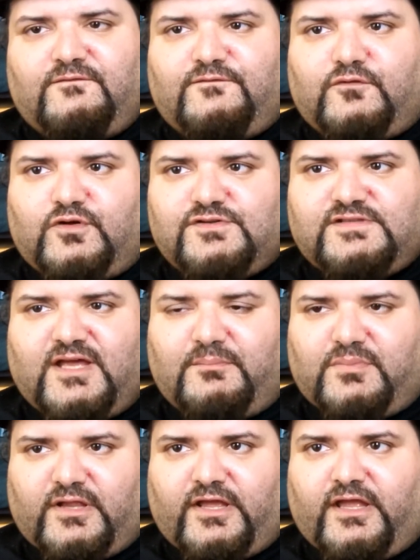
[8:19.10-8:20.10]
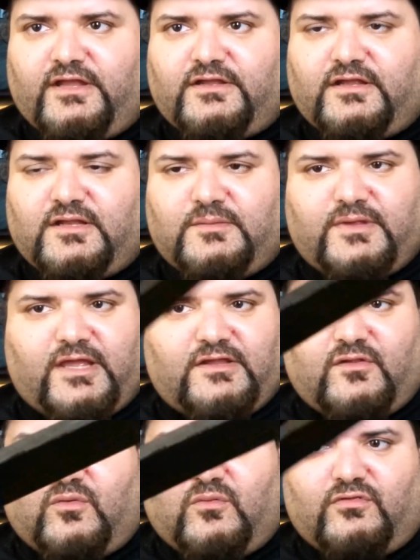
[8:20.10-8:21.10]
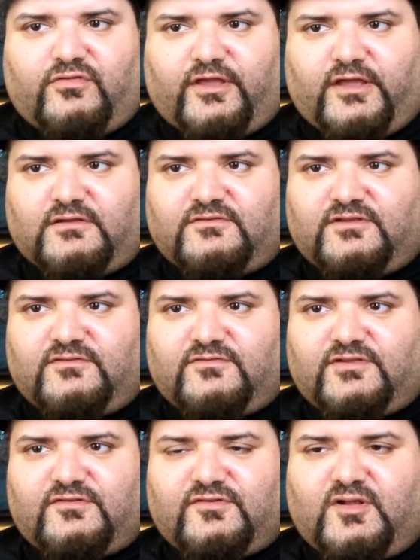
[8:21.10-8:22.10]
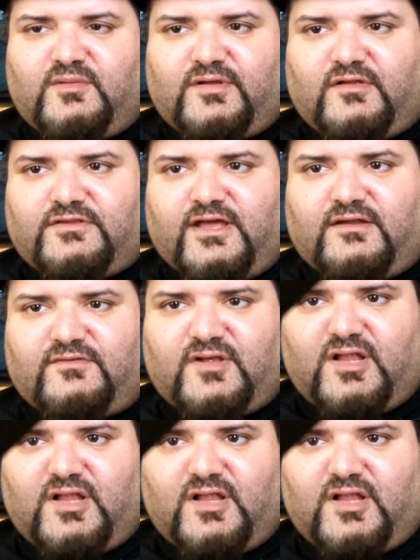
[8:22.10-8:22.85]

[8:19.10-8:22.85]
forged that blade and he made the whole thing. It's all about that. It's